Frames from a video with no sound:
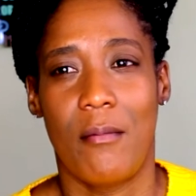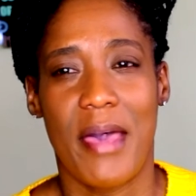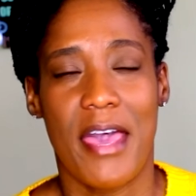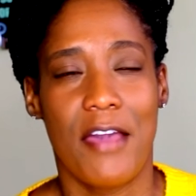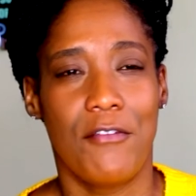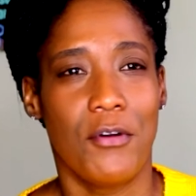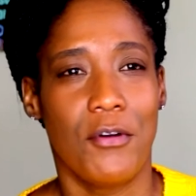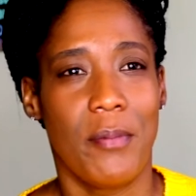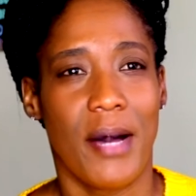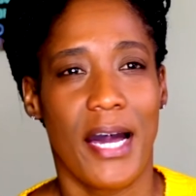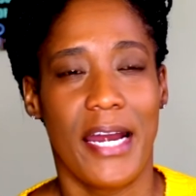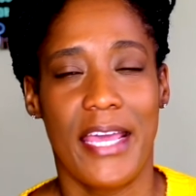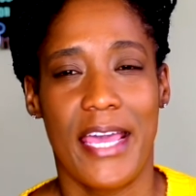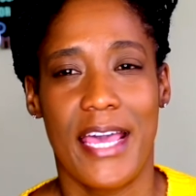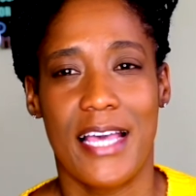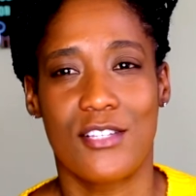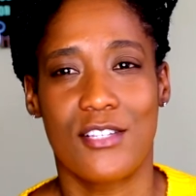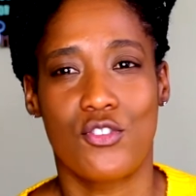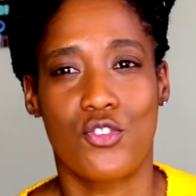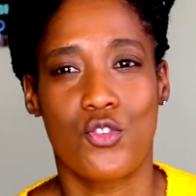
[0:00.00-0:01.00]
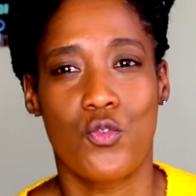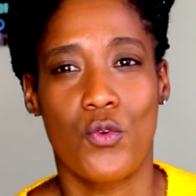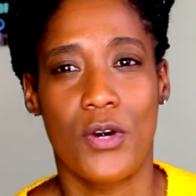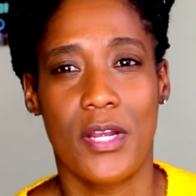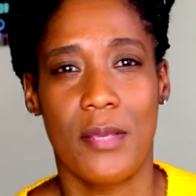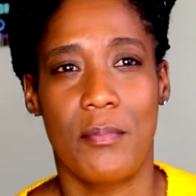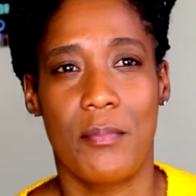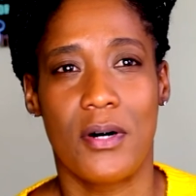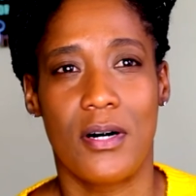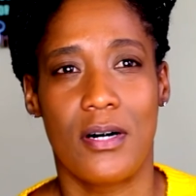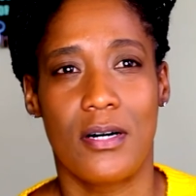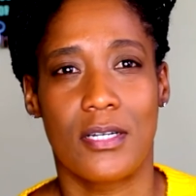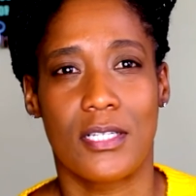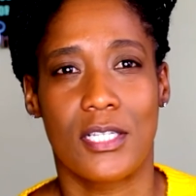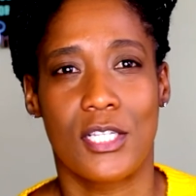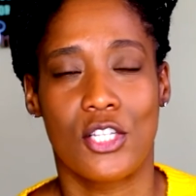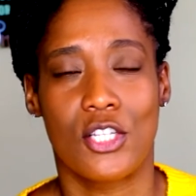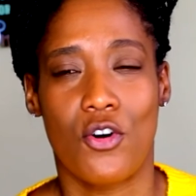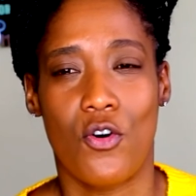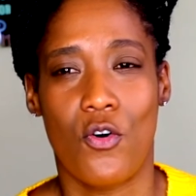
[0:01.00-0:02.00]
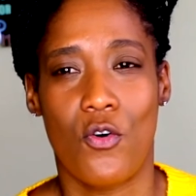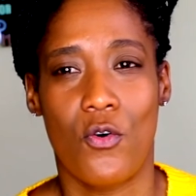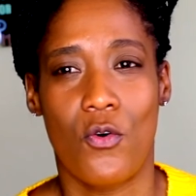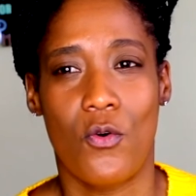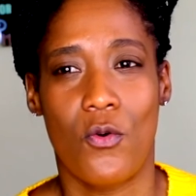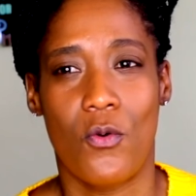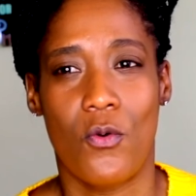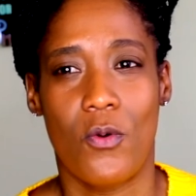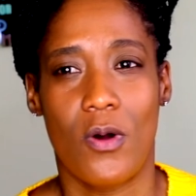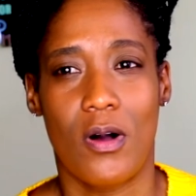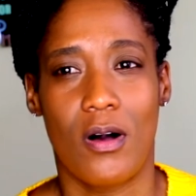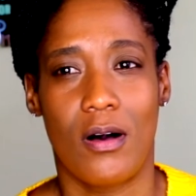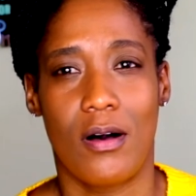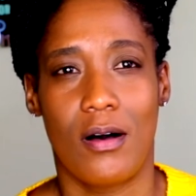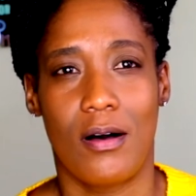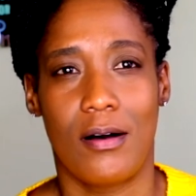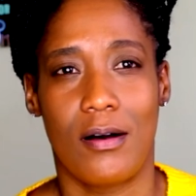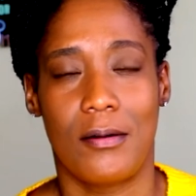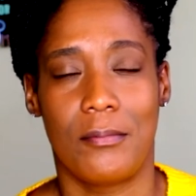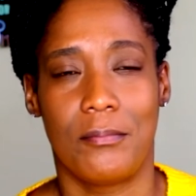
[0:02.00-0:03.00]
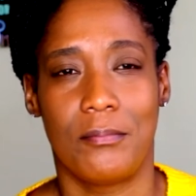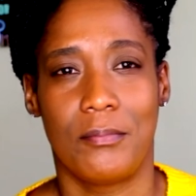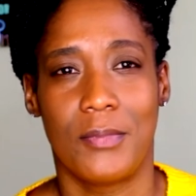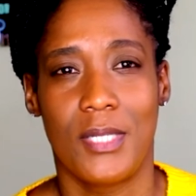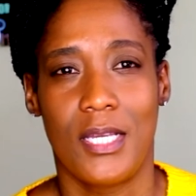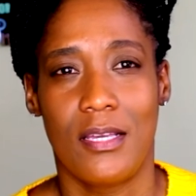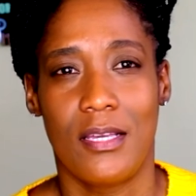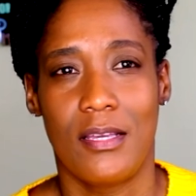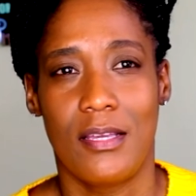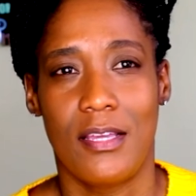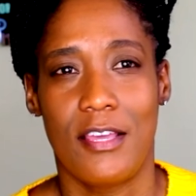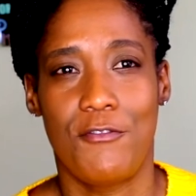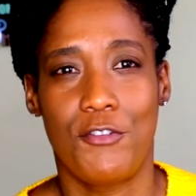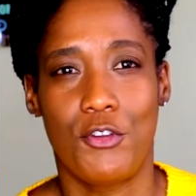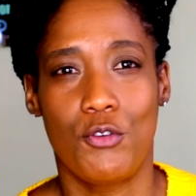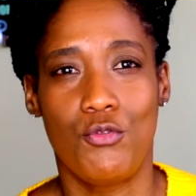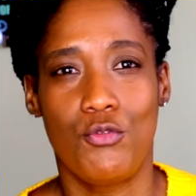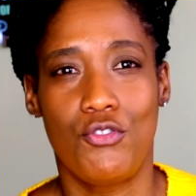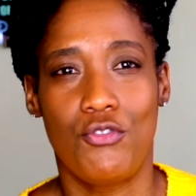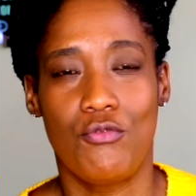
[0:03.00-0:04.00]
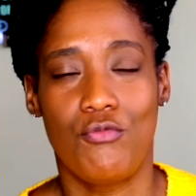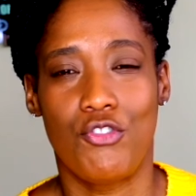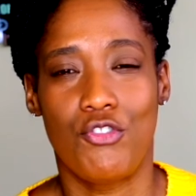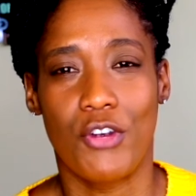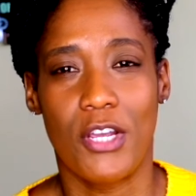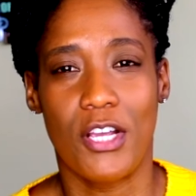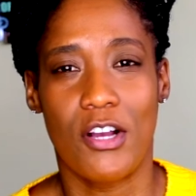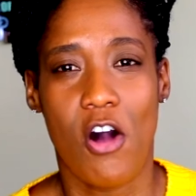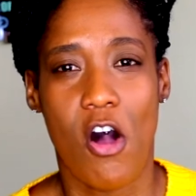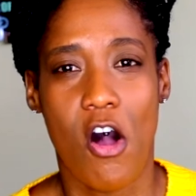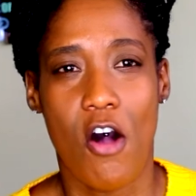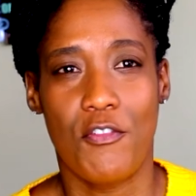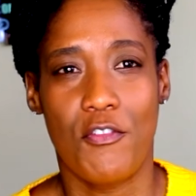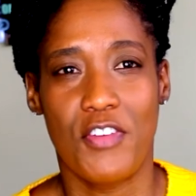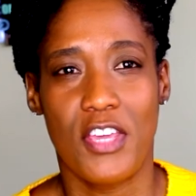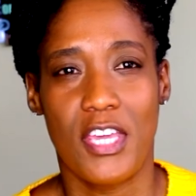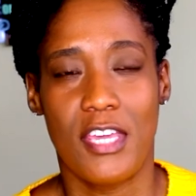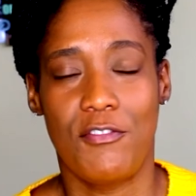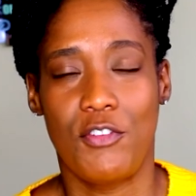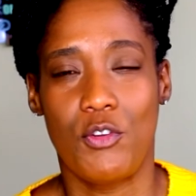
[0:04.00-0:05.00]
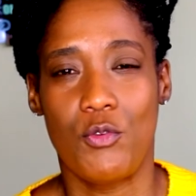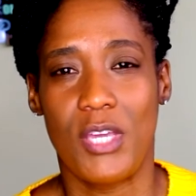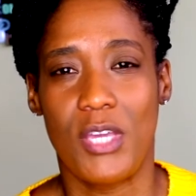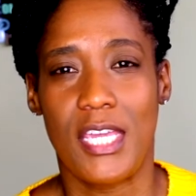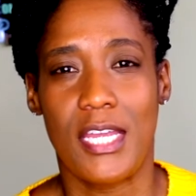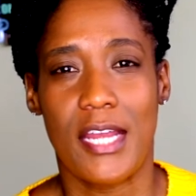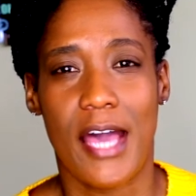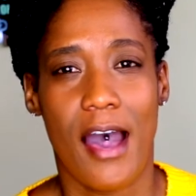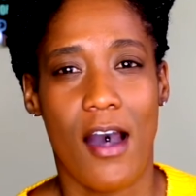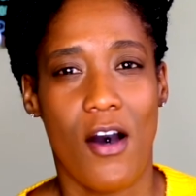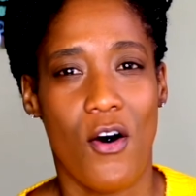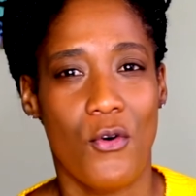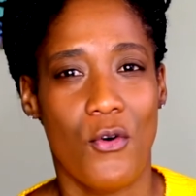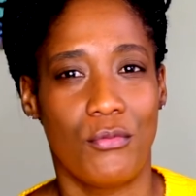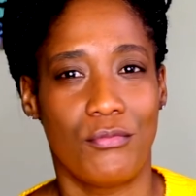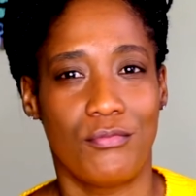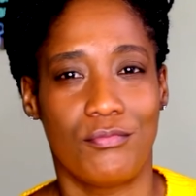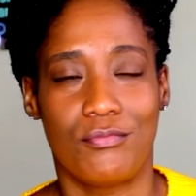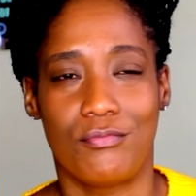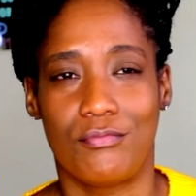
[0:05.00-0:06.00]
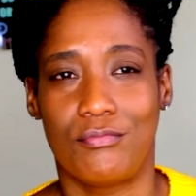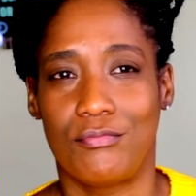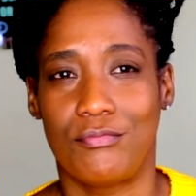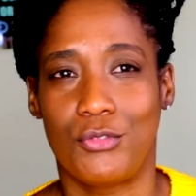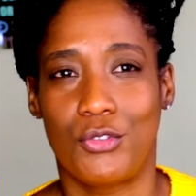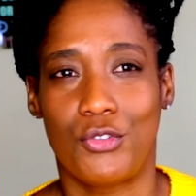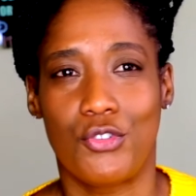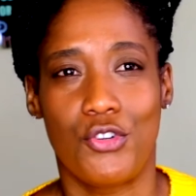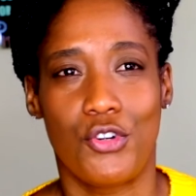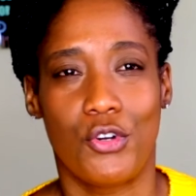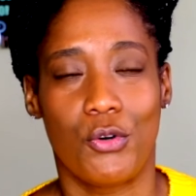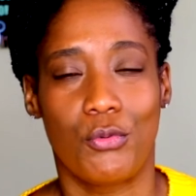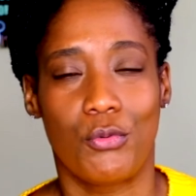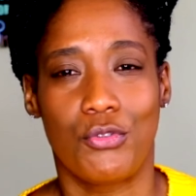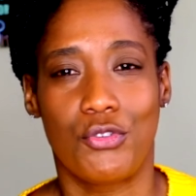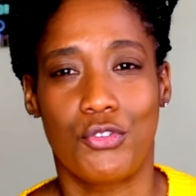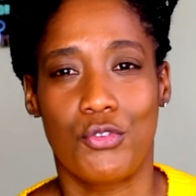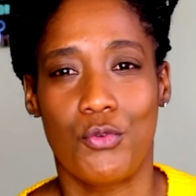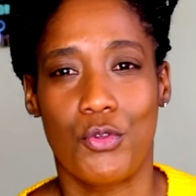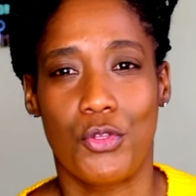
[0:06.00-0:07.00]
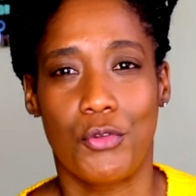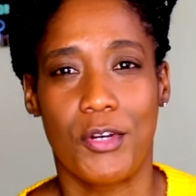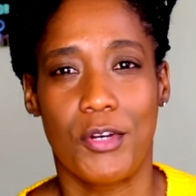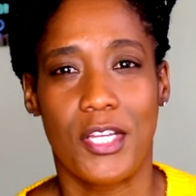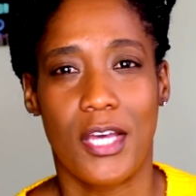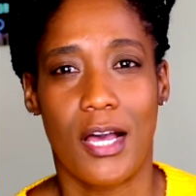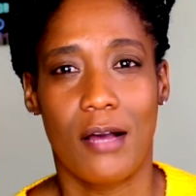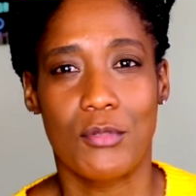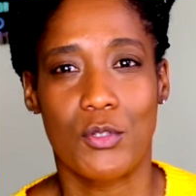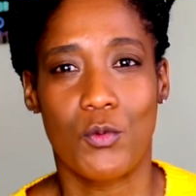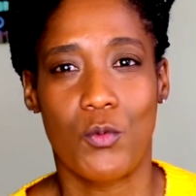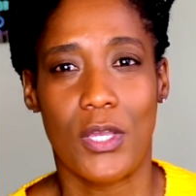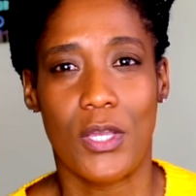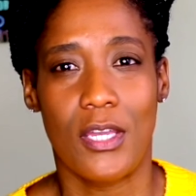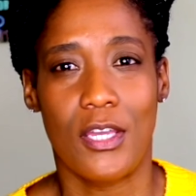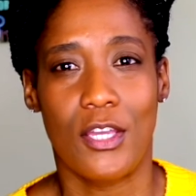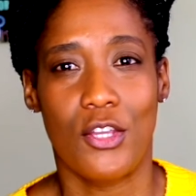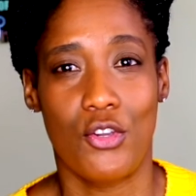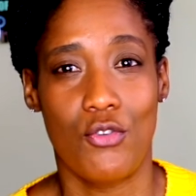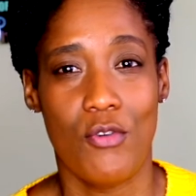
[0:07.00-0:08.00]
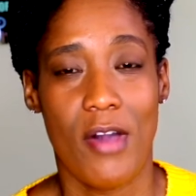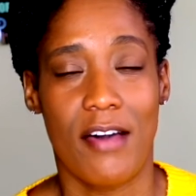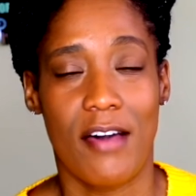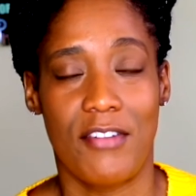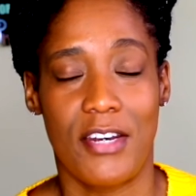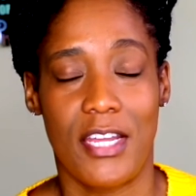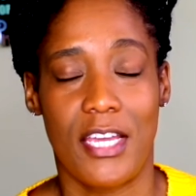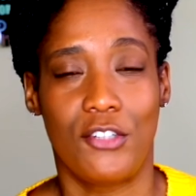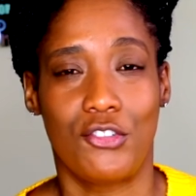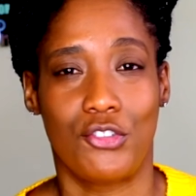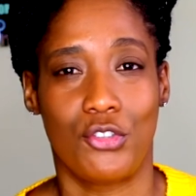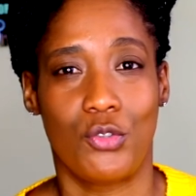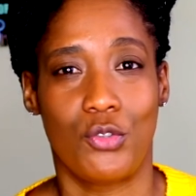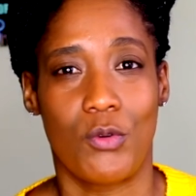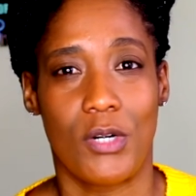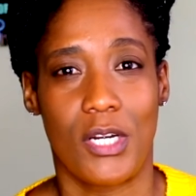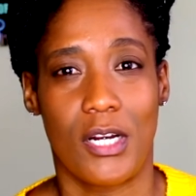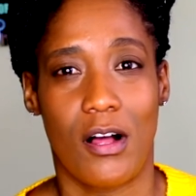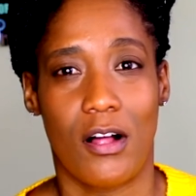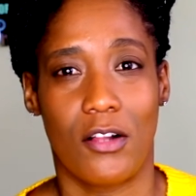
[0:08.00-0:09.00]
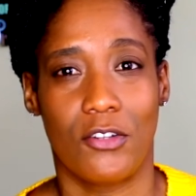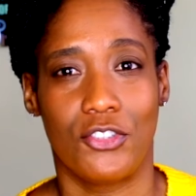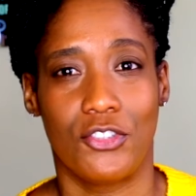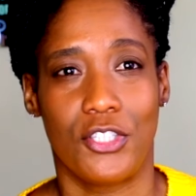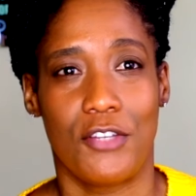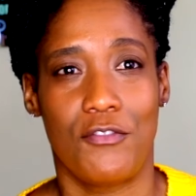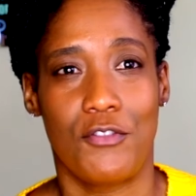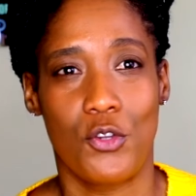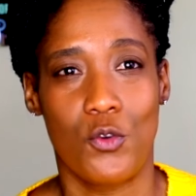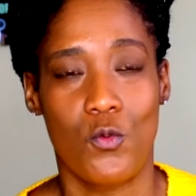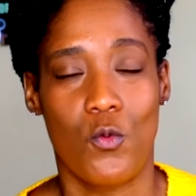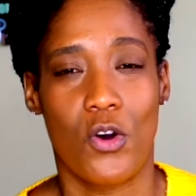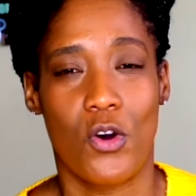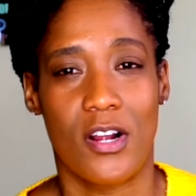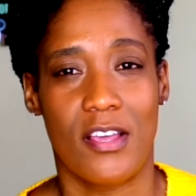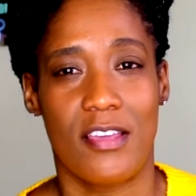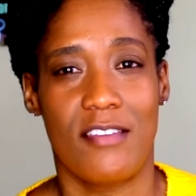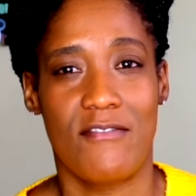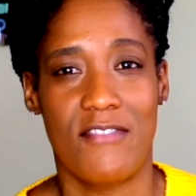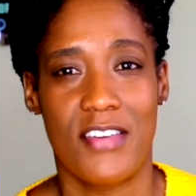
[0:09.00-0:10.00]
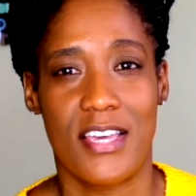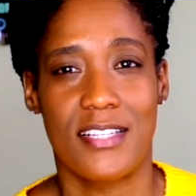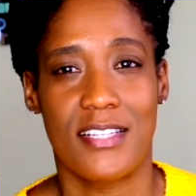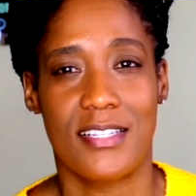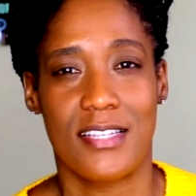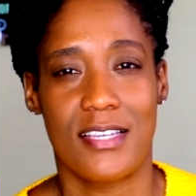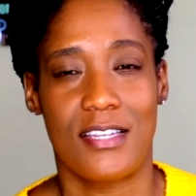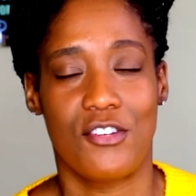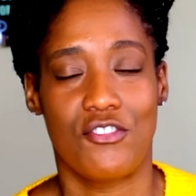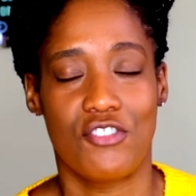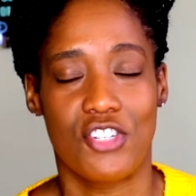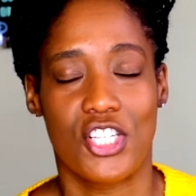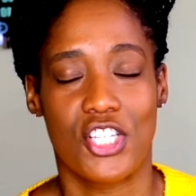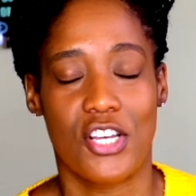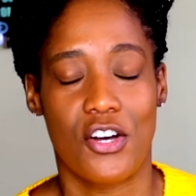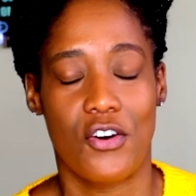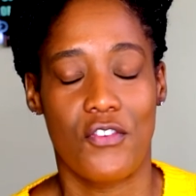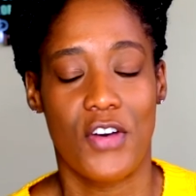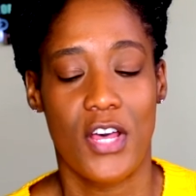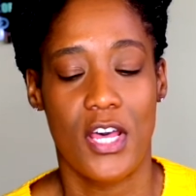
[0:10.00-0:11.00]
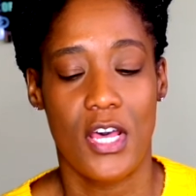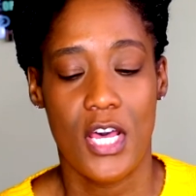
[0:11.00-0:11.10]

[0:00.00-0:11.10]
Everybody has 20 bucks. So if you drink coffee, if you eat out, you know, 2 or 3 times a week, you have an extra $20 if you want to invest in yourself.